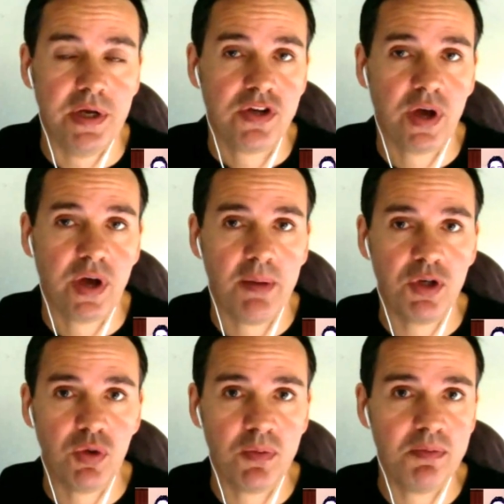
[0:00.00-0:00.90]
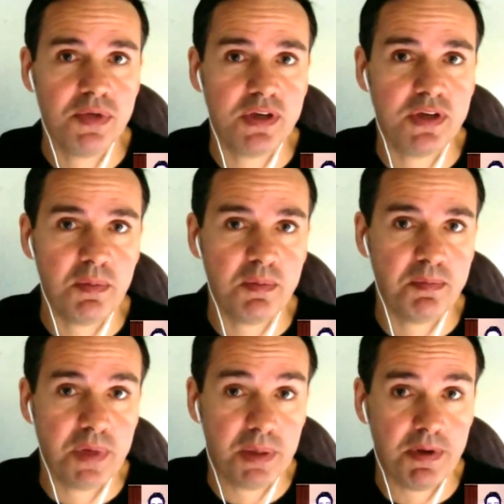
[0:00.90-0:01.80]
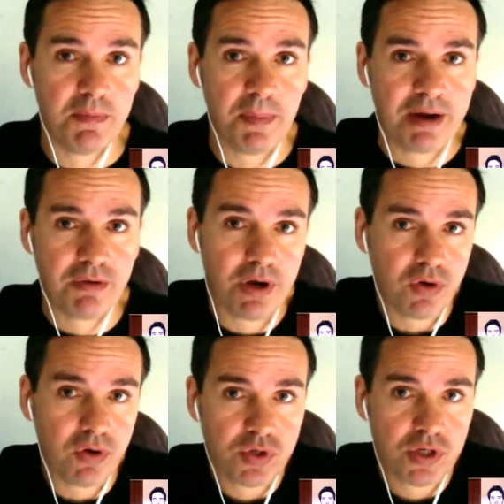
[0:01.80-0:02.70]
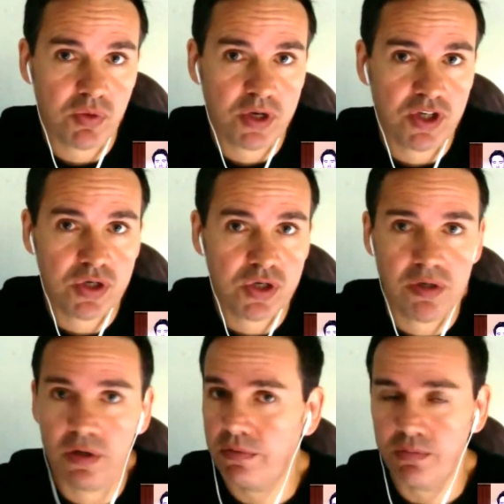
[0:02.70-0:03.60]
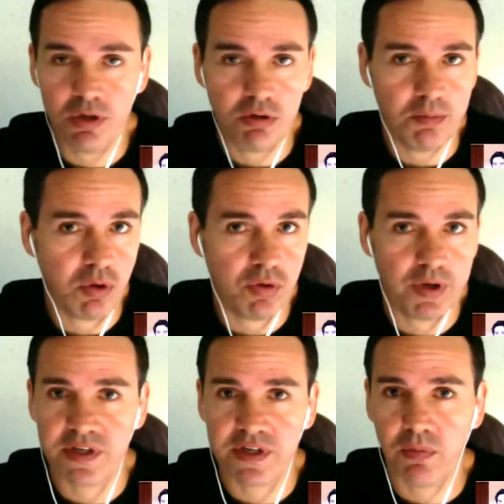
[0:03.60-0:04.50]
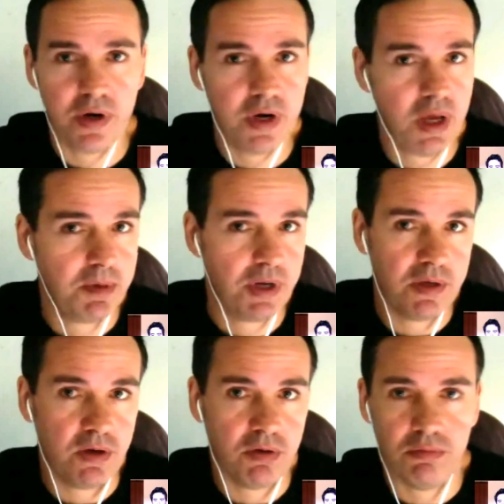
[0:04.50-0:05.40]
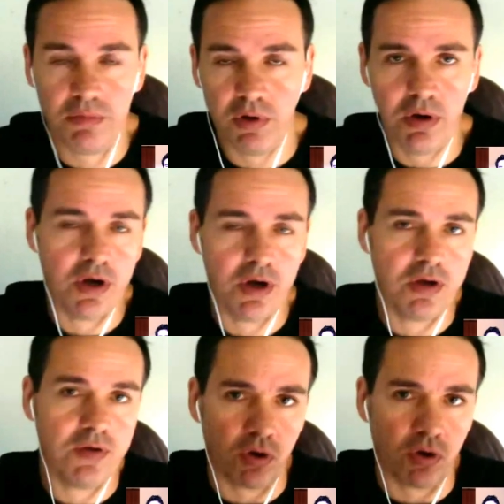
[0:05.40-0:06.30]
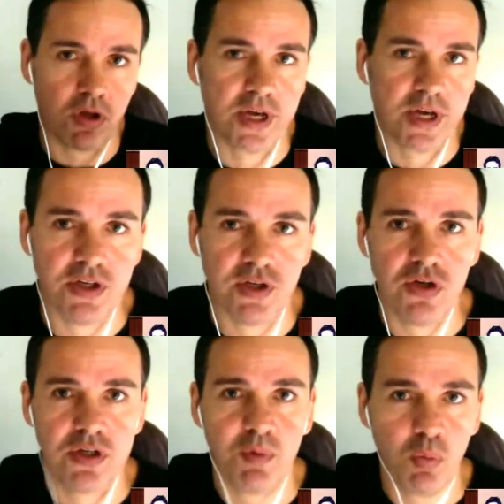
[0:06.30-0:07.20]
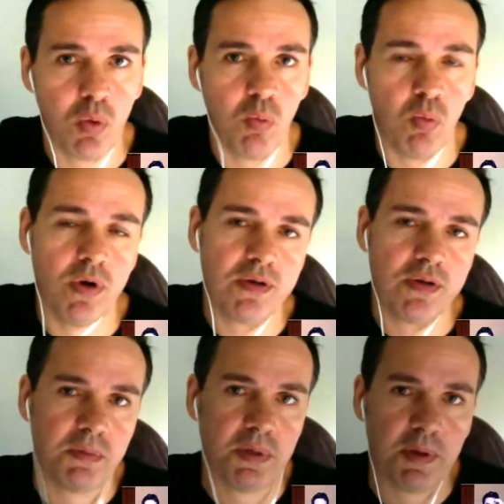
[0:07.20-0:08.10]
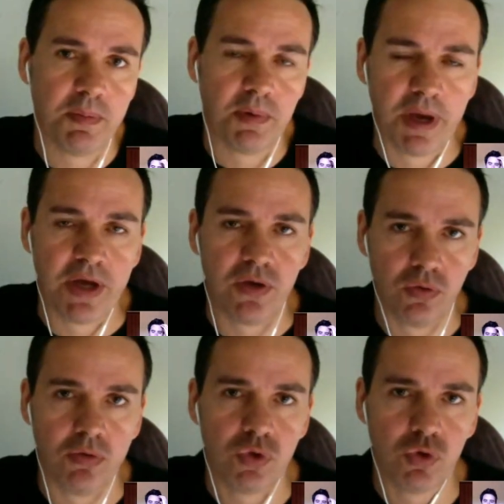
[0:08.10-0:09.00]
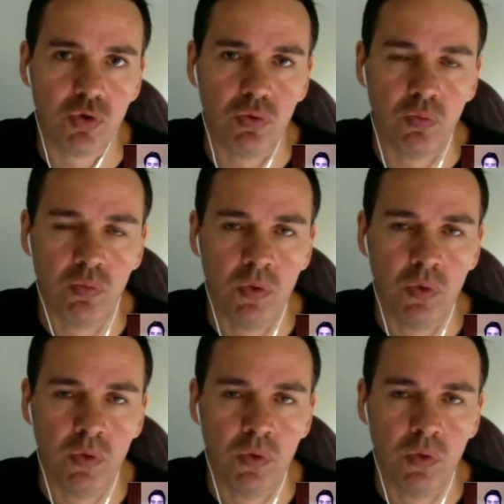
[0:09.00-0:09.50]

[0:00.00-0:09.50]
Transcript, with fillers: So Adam, do you want to give me a bit of a background on your situation? You're employing someone. How many? I know you've got close to 80 students, but what? Tell me a bit about your school.